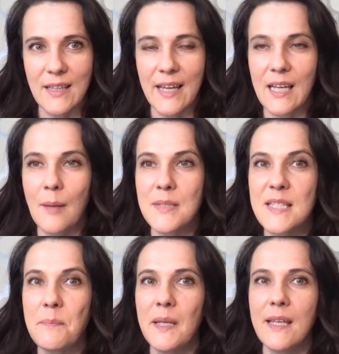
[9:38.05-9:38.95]
Like I'm
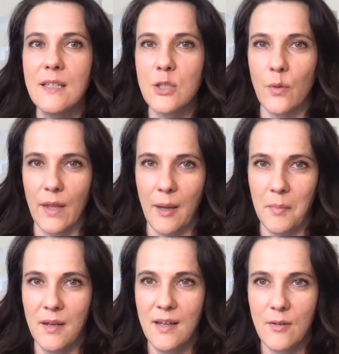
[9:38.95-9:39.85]
speaking to them,
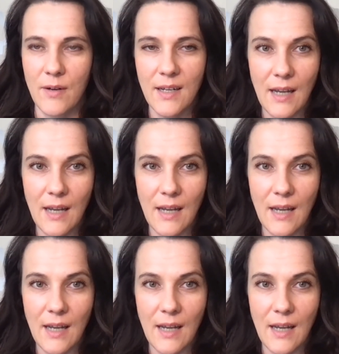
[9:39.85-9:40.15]
right?